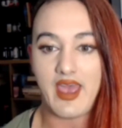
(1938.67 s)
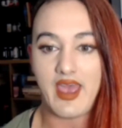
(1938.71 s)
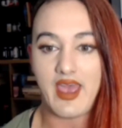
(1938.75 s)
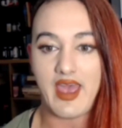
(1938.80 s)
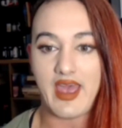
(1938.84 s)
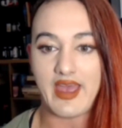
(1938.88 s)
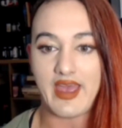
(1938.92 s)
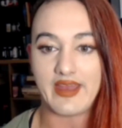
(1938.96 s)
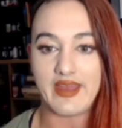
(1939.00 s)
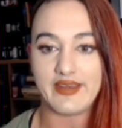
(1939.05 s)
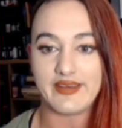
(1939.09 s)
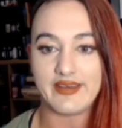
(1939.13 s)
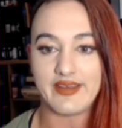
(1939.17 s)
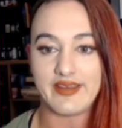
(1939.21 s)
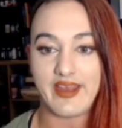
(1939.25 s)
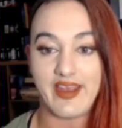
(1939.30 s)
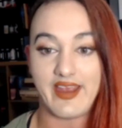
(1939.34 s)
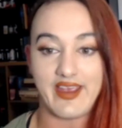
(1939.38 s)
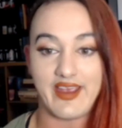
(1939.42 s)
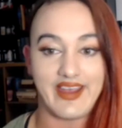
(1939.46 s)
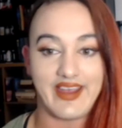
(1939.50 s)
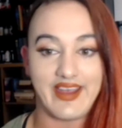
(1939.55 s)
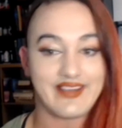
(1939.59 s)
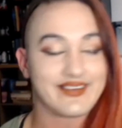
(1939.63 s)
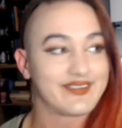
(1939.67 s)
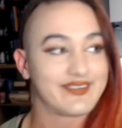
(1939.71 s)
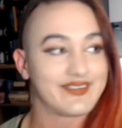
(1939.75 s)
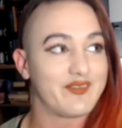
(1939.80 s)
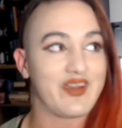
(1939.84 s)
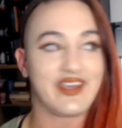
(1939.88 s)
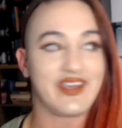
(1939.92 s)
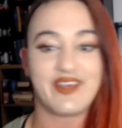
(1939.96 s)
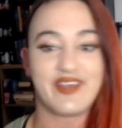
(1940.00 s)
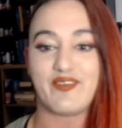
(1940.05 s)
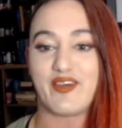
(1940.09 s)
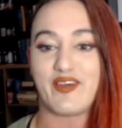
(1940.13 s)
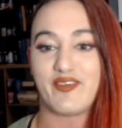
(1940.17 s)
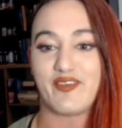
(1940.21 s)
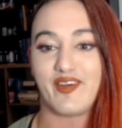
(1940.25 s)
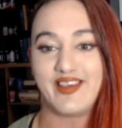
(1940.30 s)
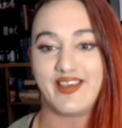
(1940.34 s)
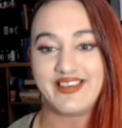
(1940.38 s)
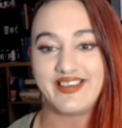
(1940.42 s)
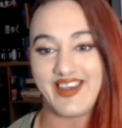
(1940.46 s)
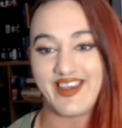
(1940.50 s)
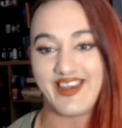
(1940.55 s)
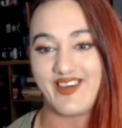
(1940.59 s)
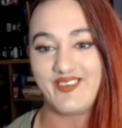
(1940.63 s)
And it's making my
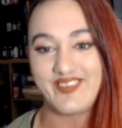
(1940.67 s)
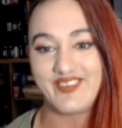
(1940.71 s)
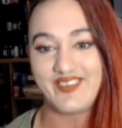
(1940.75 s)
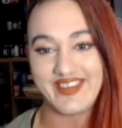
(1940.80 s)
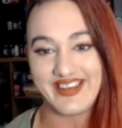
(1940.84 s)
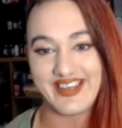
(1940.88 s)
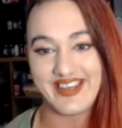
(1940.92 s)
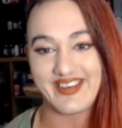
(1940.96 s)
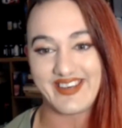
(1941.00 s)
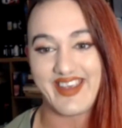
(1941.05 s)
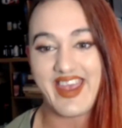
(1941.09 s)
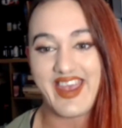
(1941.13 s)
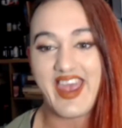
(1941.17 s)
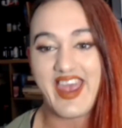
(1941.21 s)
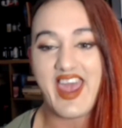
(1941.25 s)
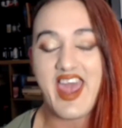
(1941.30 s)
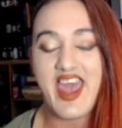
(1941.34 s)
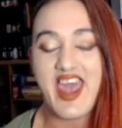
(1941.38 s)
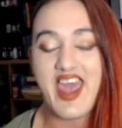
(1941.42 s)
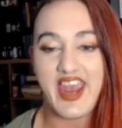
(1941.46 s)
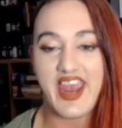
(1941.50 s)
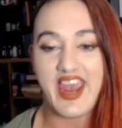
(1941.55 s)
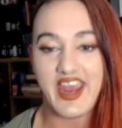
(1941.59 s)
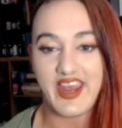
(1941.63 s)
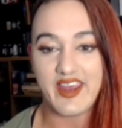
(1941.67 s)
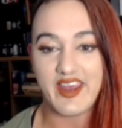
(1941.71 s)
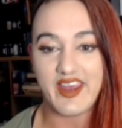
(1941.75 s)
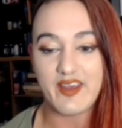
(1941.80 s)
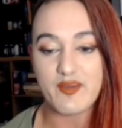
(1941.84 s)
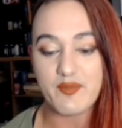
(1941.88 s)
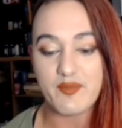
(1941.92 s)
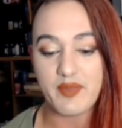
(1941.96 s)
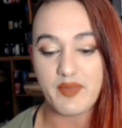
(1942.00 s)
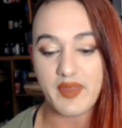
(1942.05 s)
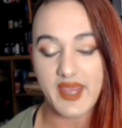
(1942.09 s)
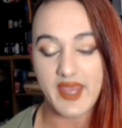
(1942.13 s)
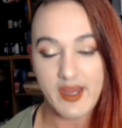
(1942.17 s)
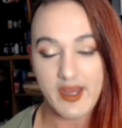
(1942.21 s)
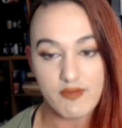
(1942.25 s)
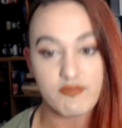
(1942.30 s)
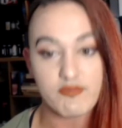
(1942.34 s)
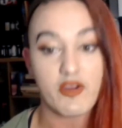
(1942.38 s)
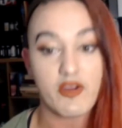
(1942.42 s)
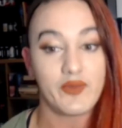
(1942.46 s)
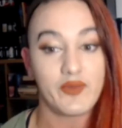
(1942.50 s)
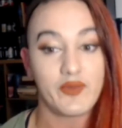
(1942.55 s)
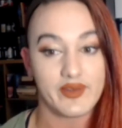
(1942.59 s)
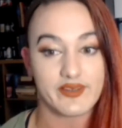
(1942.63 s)
voice go, thinking it
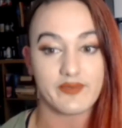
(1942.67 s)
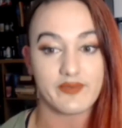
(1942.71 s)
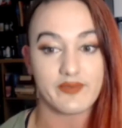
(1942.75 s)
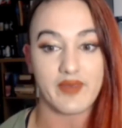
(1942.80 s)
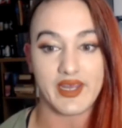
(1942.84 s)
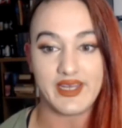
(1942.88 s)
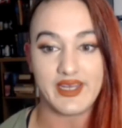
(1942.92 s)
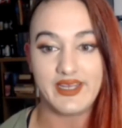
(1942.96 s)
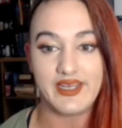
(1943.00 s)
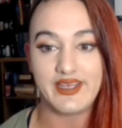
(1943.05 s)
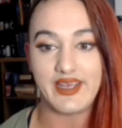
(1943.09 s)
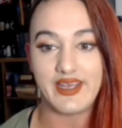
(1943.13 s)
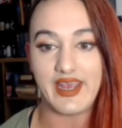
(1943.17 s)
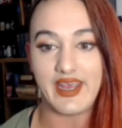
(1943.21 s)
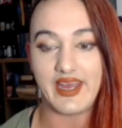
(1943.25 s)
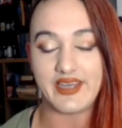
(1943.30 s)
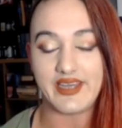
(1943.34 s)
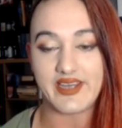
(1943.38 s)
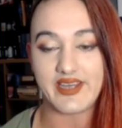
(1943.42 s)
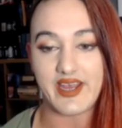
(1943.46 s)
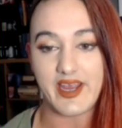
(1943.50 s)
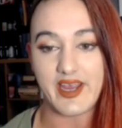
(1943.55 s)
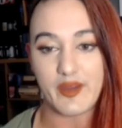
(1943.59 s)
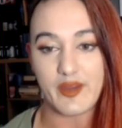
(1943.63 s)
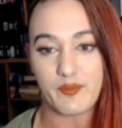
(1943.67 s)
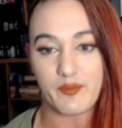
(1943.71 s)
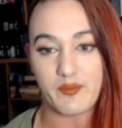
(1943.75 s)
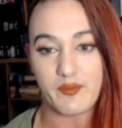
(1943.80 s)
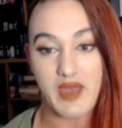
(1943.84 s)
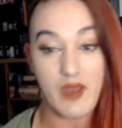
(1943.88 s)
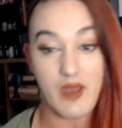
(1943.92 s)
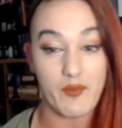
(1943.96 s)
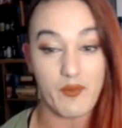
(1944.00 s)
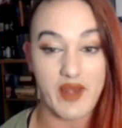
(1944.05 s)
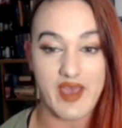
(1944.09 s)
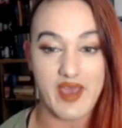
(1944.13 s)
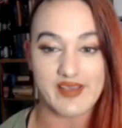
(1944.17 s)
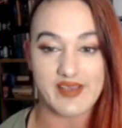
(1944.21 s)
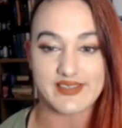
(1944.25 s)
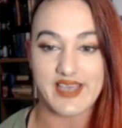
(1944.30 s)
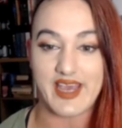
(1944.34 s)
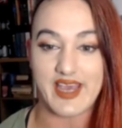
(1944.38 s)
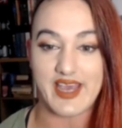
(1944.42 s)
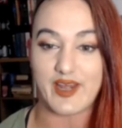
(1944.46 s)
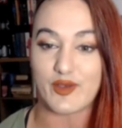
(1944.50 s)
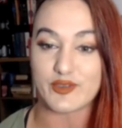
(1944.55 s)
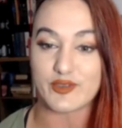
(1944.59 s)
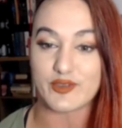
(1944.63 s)
ruined me. I went
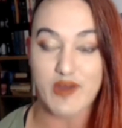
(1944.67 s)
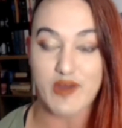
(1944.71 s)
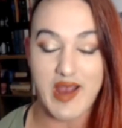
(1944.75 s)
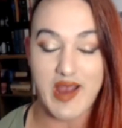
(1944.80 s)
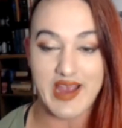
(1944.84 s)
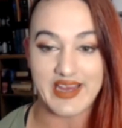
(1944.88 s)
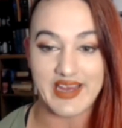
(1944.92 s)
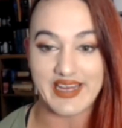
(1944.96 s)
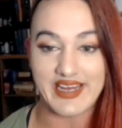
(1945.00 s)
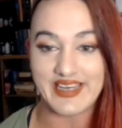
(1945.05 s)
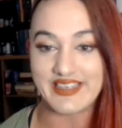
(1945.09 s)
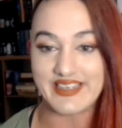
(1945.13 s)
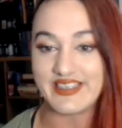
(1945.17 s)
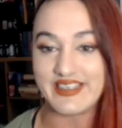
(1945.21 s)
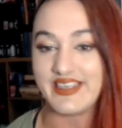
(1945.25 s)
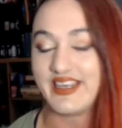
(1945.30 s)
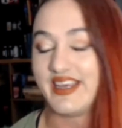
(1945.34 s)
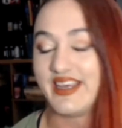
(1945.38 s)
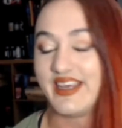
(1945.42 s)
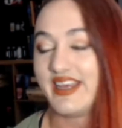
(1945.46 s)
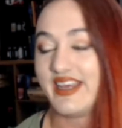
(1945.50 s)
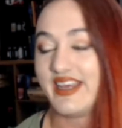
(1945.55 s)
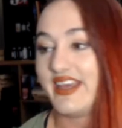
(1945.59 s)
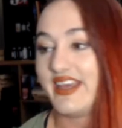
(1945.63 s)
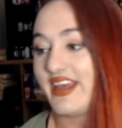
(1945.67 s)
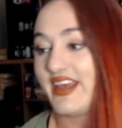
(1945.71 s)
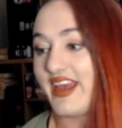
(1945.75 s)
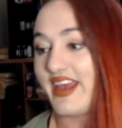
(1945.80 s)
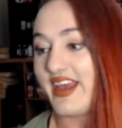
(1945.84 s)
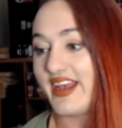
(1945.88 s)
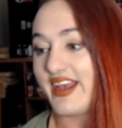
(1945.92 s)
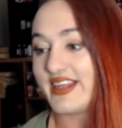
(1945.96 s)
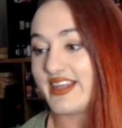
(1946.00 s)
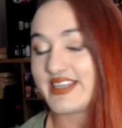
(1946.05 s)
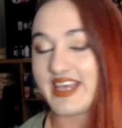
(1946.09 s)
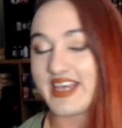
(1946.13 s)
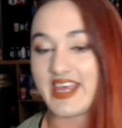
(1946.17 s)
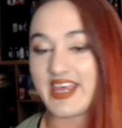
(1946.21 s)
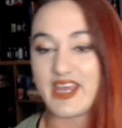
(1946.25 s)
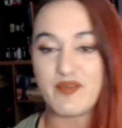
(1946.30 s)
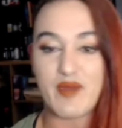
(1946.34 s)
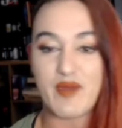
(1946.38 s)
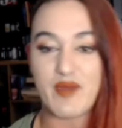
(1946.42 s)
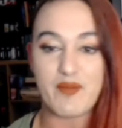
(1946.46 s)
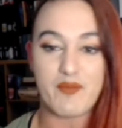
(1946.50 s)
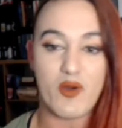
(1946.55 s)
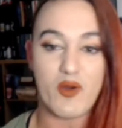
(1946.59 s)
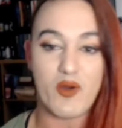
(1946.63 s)
outside, I was crying, telling
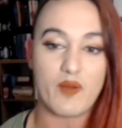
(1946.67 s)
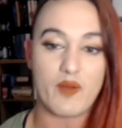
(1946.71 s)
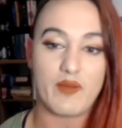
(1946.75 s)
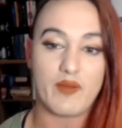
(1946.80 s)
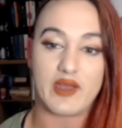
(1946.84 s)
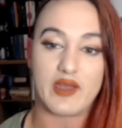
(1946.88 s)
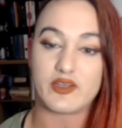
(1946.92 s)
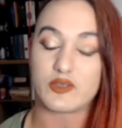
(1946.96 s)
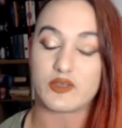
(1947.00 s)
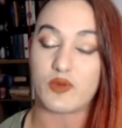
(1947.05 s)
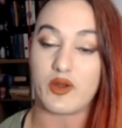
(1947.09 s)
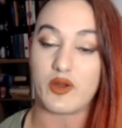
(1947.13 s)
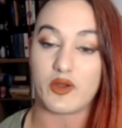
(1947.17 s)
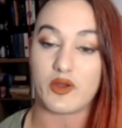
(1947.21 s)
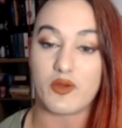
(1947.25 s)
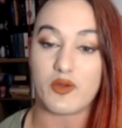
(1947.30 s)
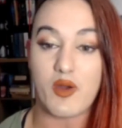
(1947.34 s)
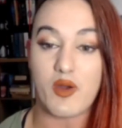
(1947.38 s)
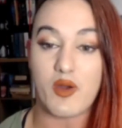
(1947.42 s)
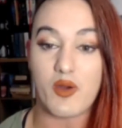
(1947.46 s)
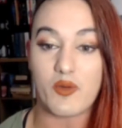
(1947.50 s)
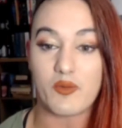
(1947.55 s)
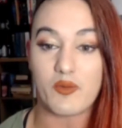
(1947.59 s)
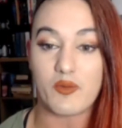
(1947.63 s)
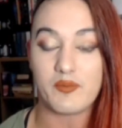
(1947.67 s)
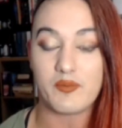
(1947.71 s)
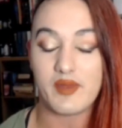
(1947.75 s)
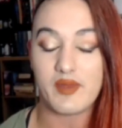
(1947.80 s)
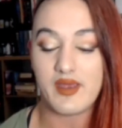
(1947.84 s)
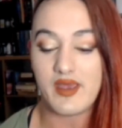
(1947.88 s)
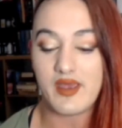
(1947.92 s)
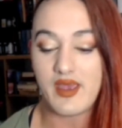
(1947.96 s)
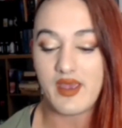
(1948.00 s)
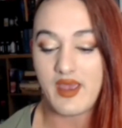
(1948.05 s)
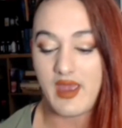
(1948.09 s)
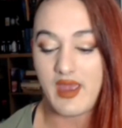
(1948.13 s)
my mom I just want to come home.